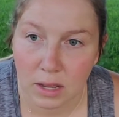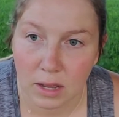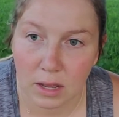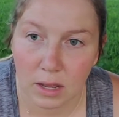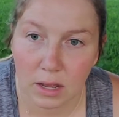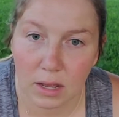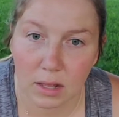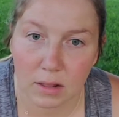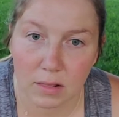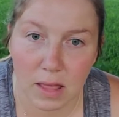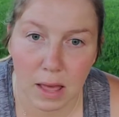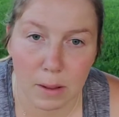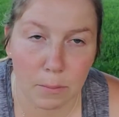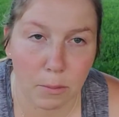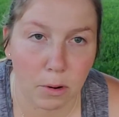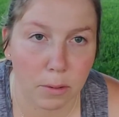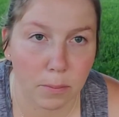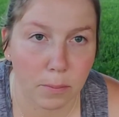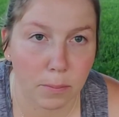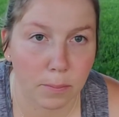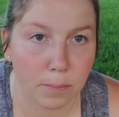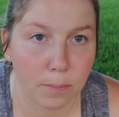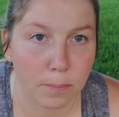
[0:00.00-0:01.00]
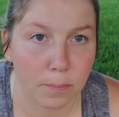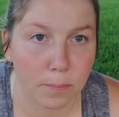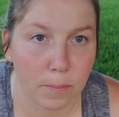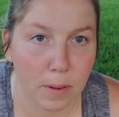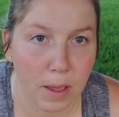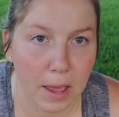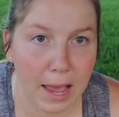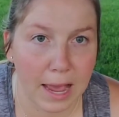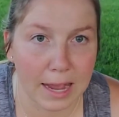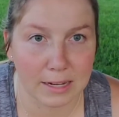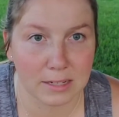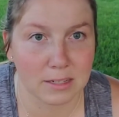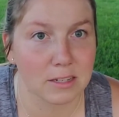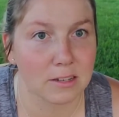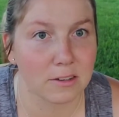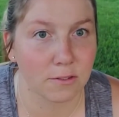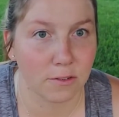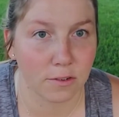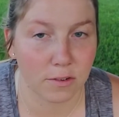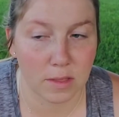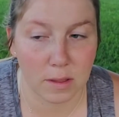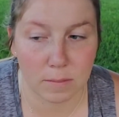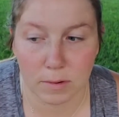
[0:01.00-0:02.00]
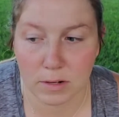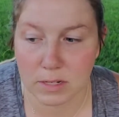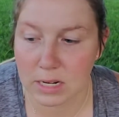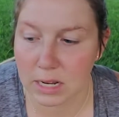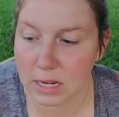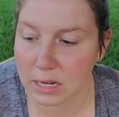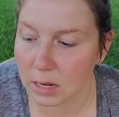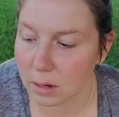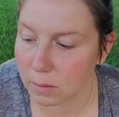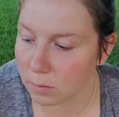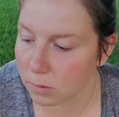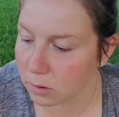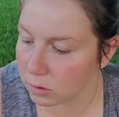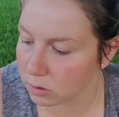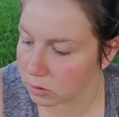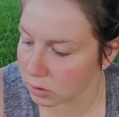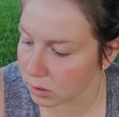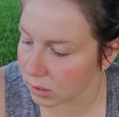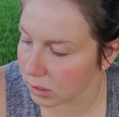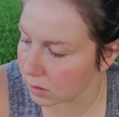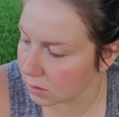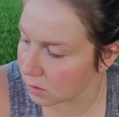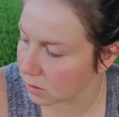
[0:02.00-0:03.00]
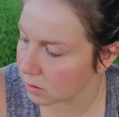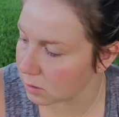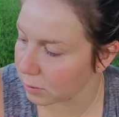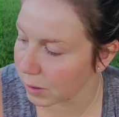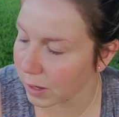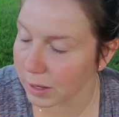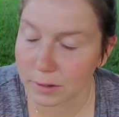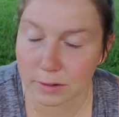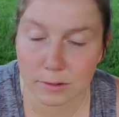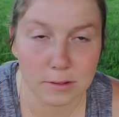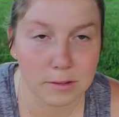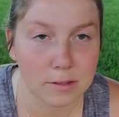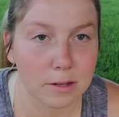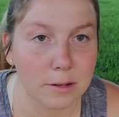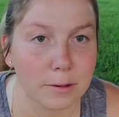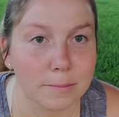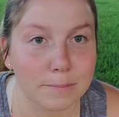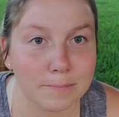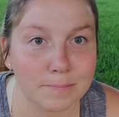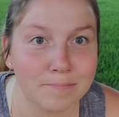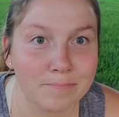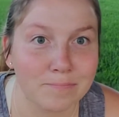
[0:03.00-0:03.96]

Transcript: A lot more access for them to take up nutrients as well. So